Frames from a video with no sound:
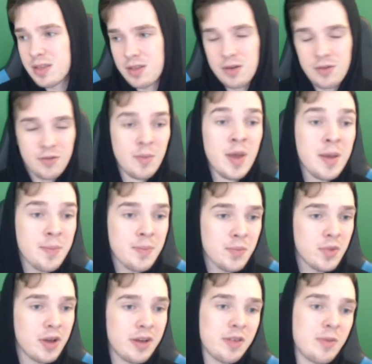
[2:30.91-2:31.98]
So for me,
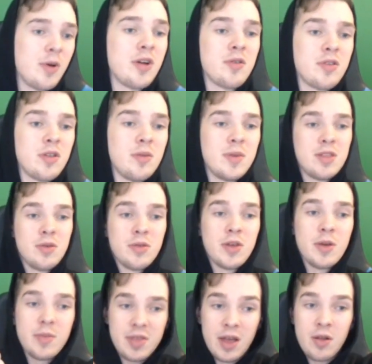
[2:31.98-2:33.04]
Toxmonger is going to be 2
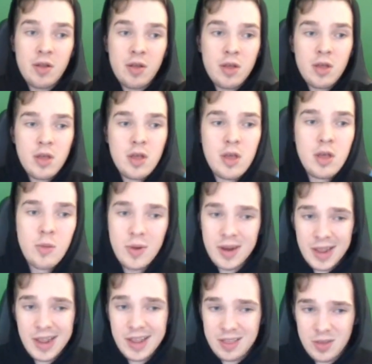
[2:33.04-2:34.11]
thumbs down. But
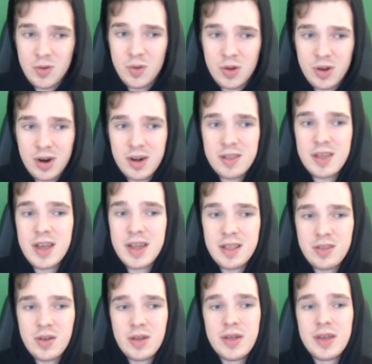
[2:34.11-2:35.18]
it's cool card design,
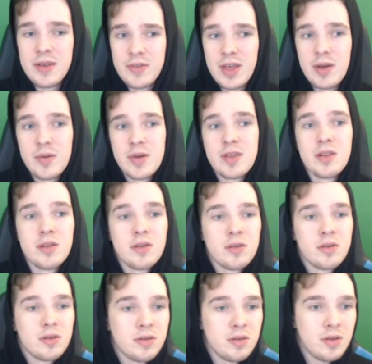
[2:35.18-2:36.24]
so I like it for that reason.
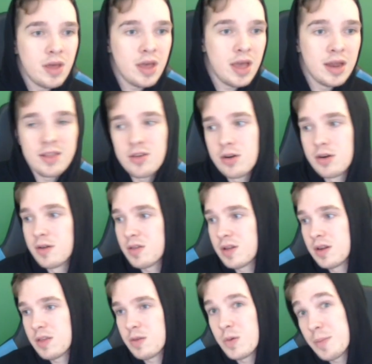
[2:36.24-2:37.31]
And its card art's
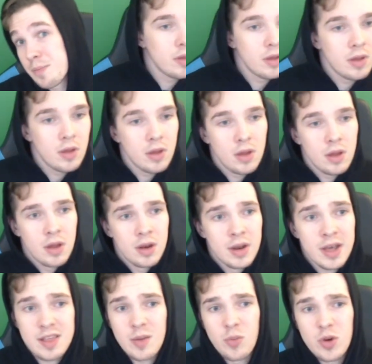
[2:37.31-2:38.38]
kind of sweet.
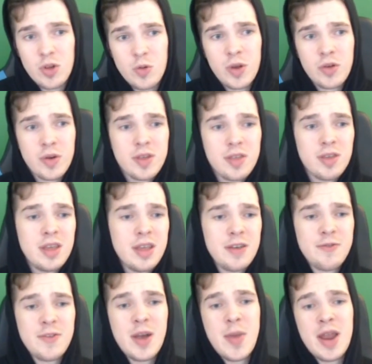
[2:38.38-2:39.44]
Next up, Witchwood Grizzly, a
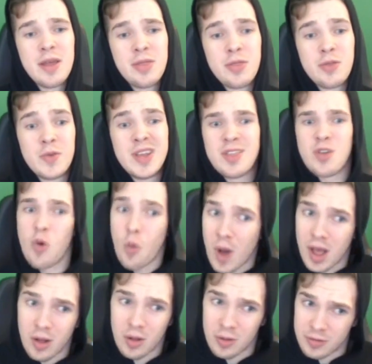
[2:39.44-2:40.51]
5-mana
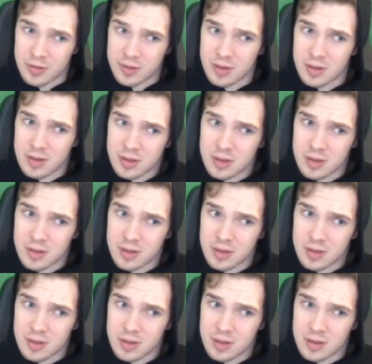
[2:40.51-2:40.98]
3/12.